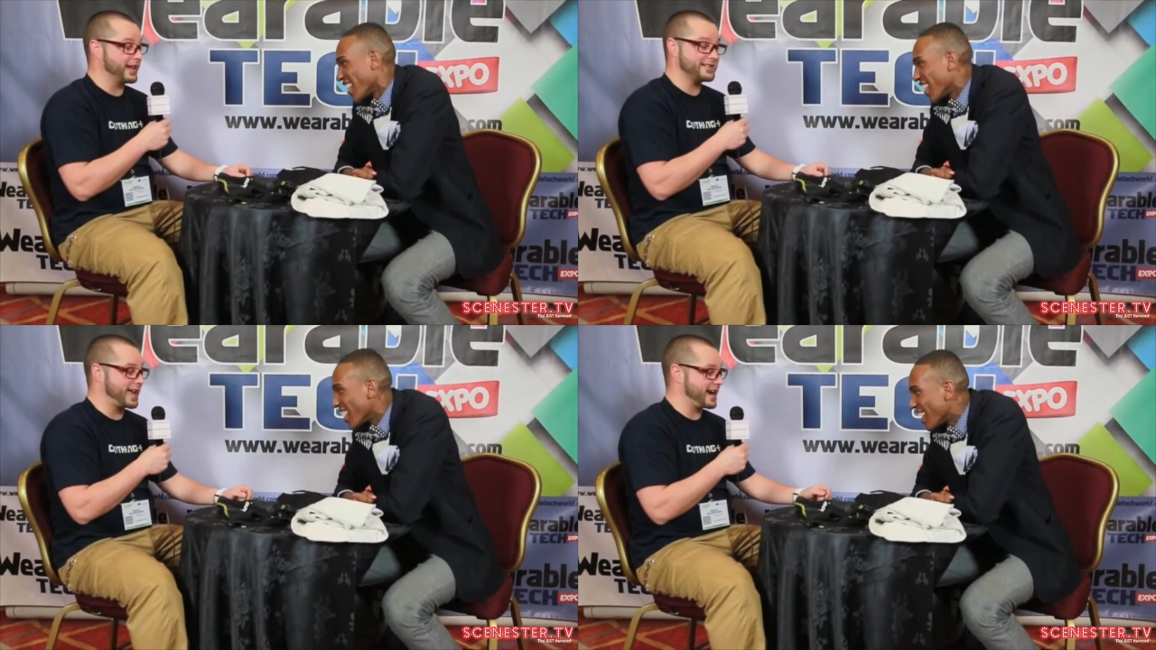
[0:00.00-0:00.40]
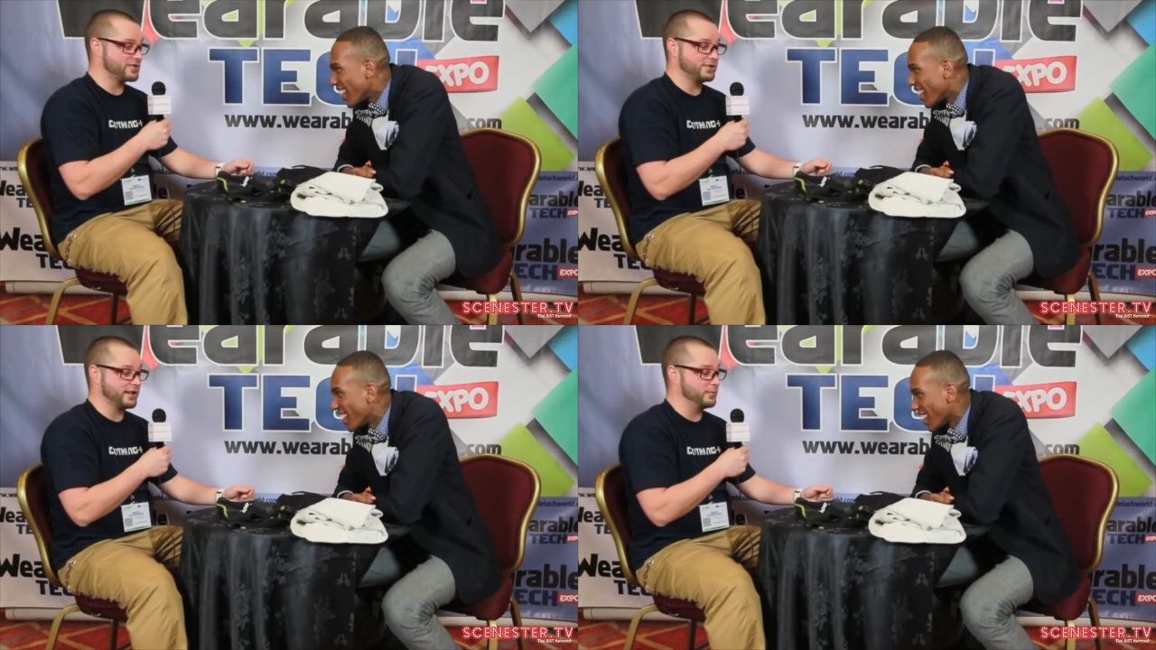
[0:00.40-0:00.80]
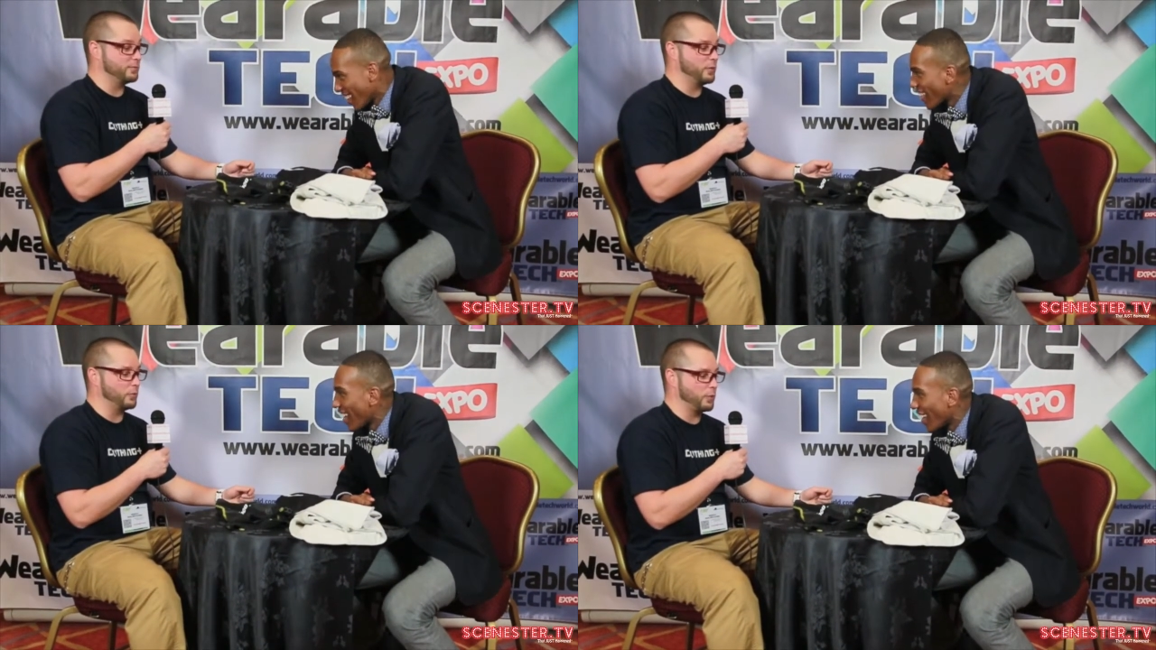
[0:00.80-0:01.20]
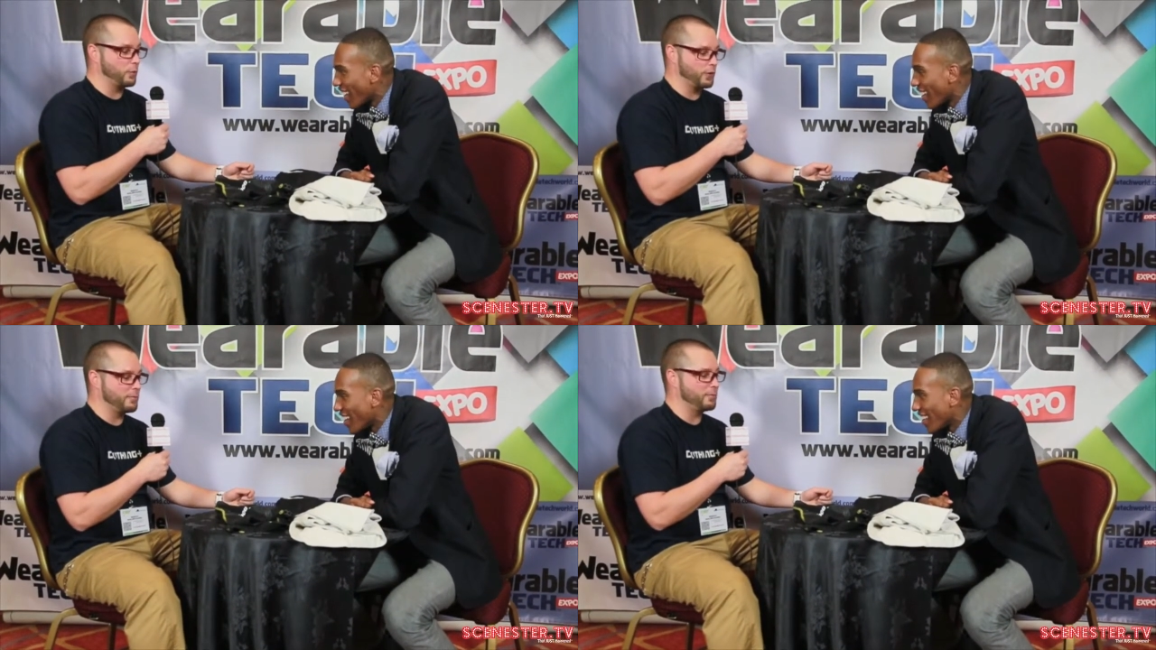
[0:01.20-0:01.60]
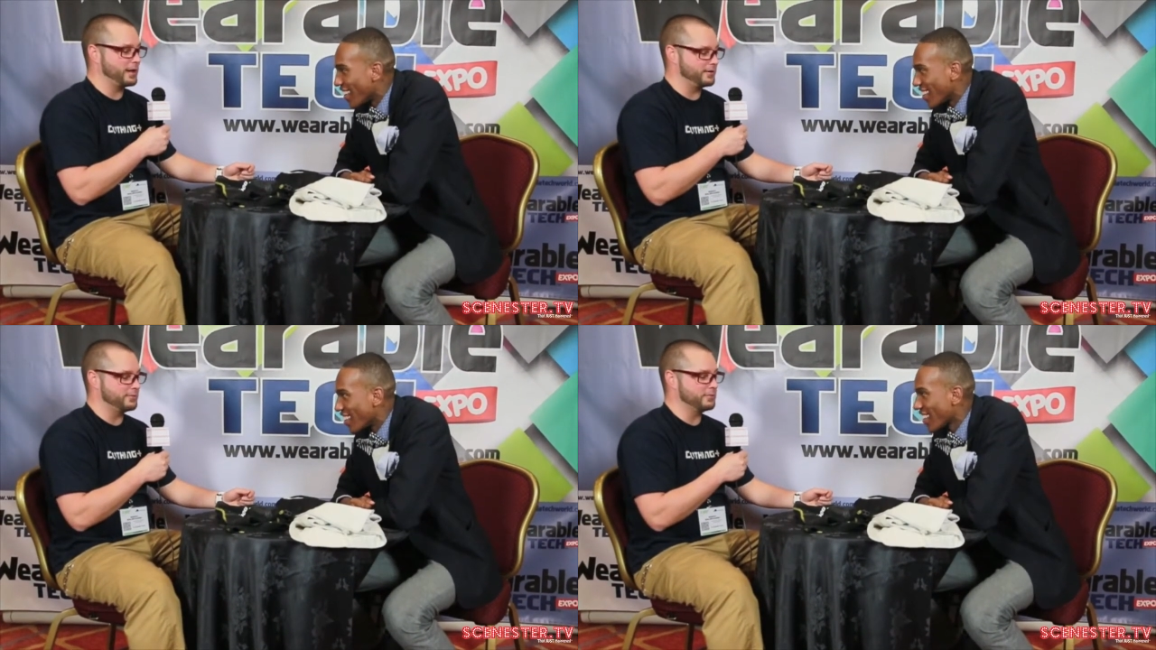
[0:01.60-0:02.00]
Speaker 1: That's actually yeah. we're a
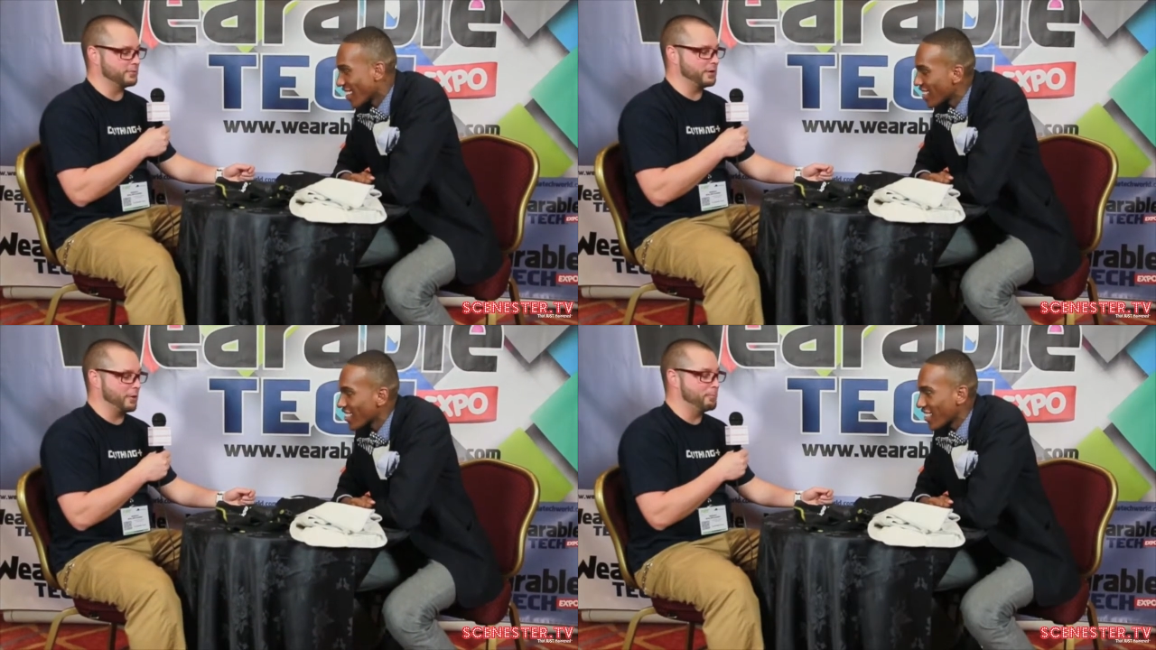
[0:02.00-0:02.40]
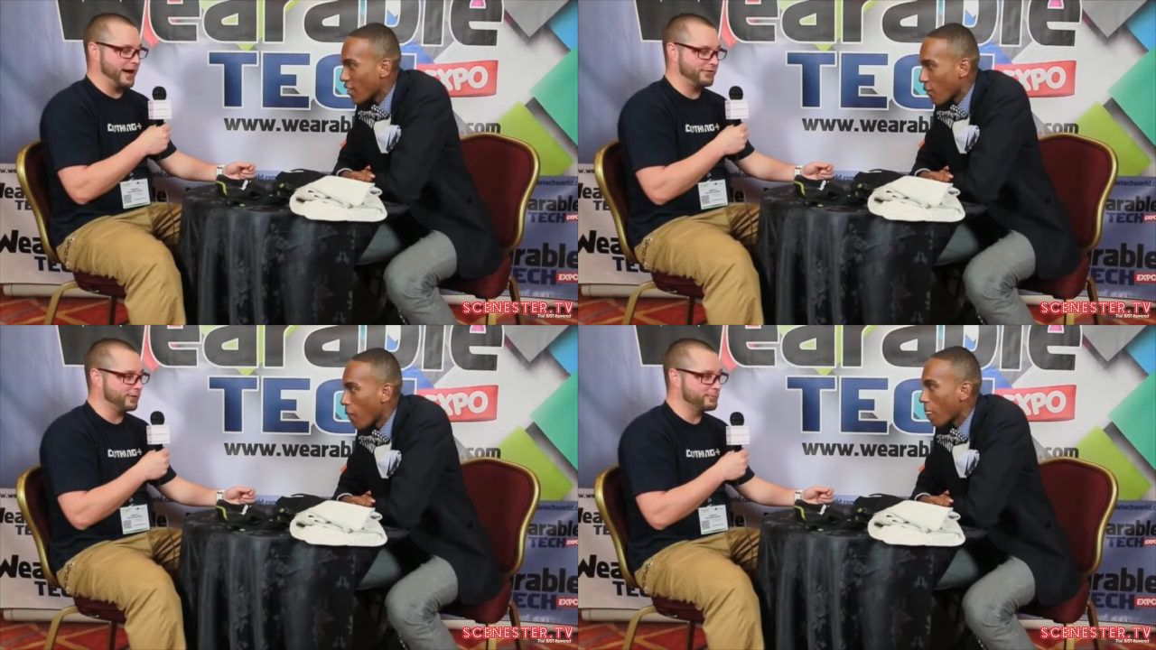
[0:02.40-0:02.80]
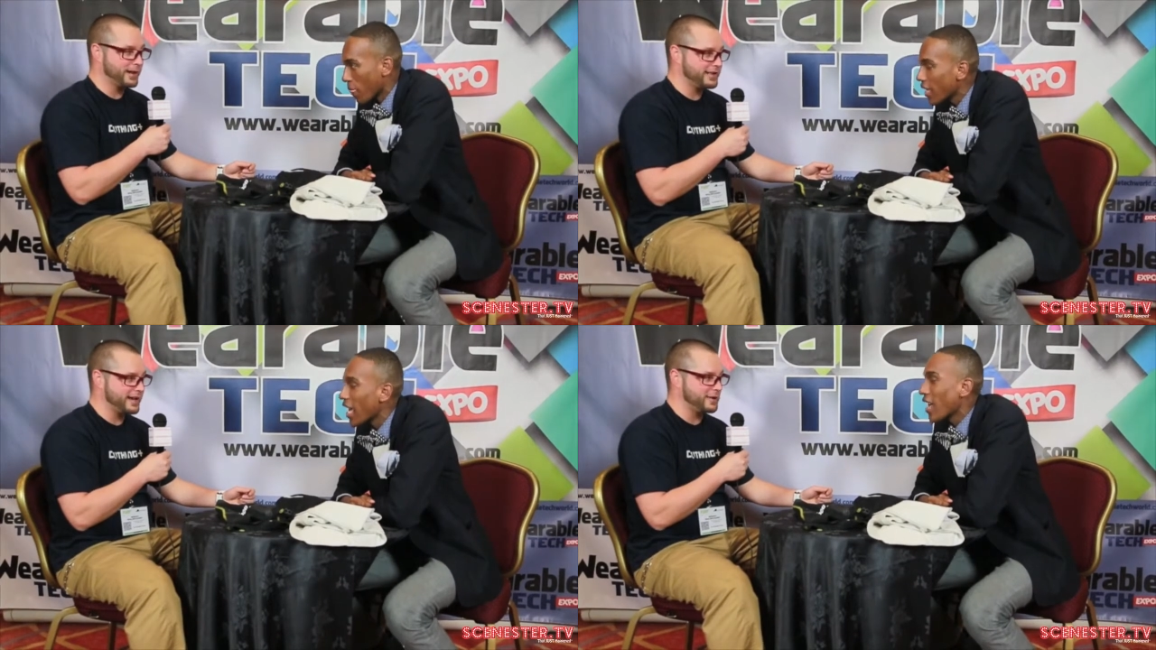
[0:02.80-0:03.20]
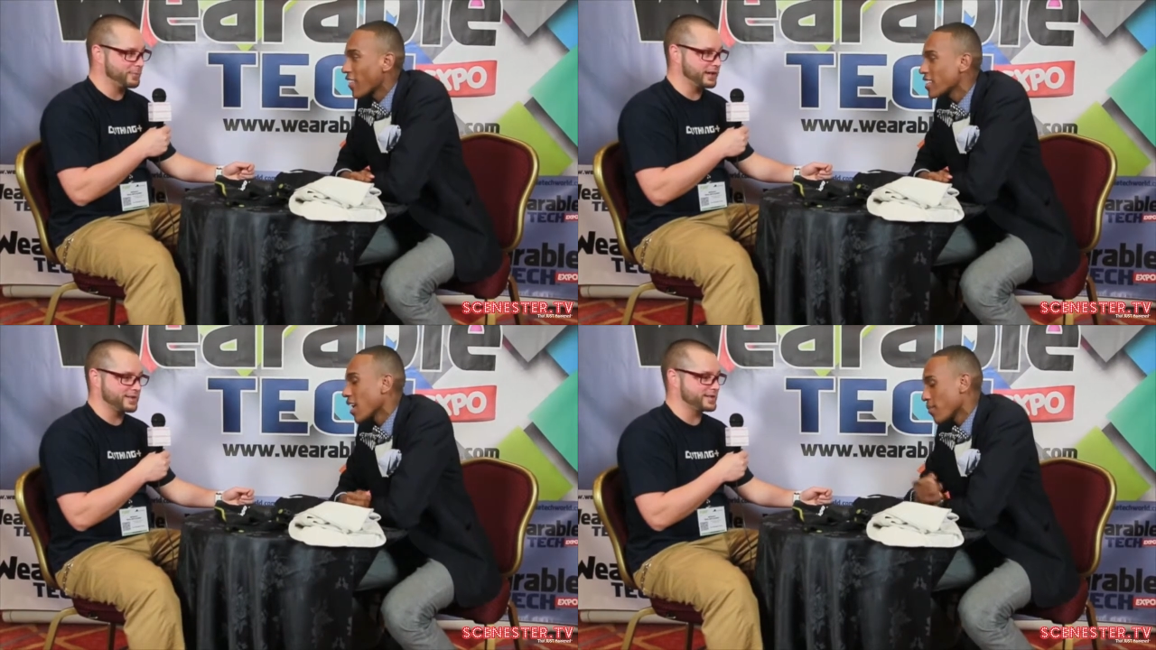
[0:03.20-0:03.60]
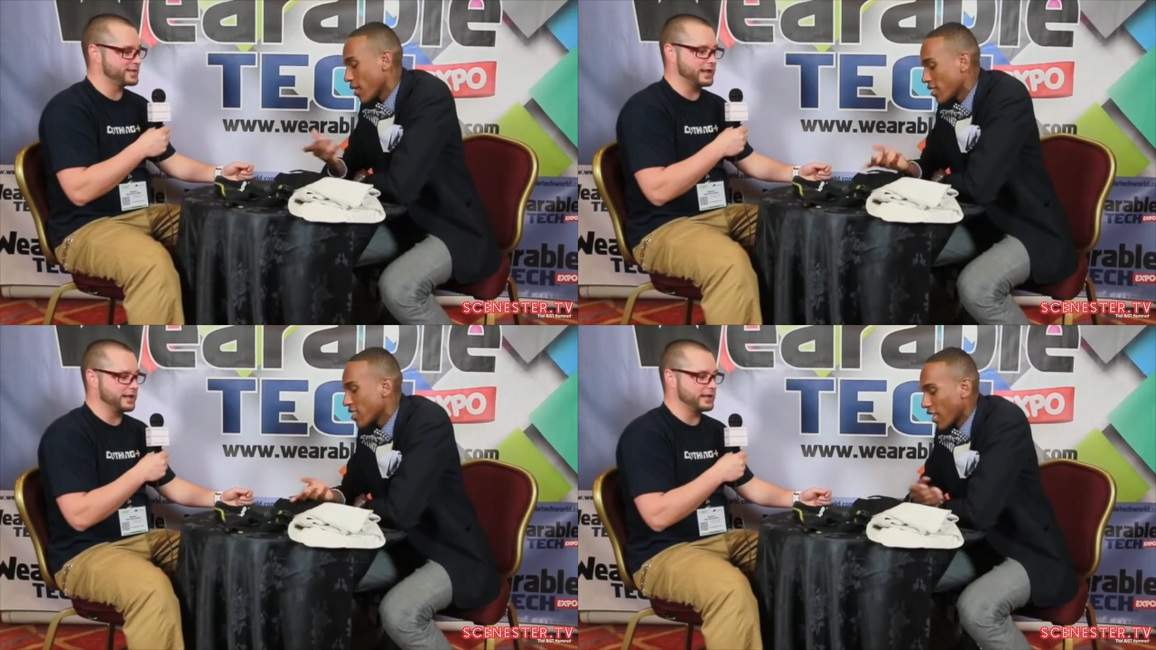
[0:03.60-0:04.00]
bit you know baffled by that yeah,
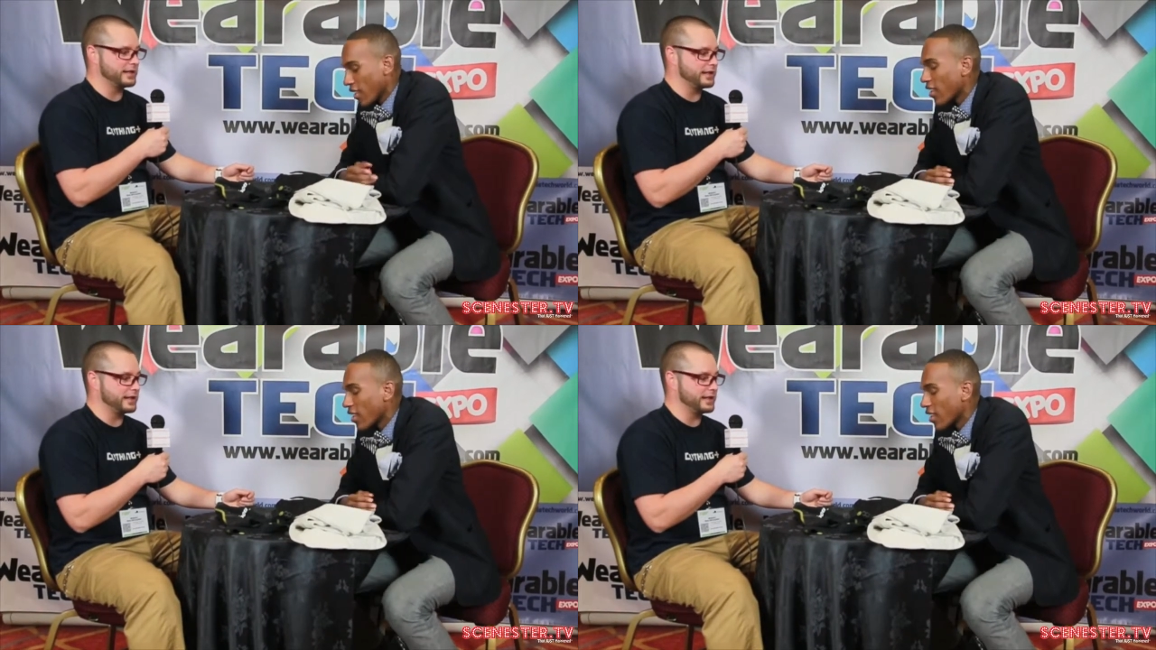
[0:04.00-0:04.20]
because like,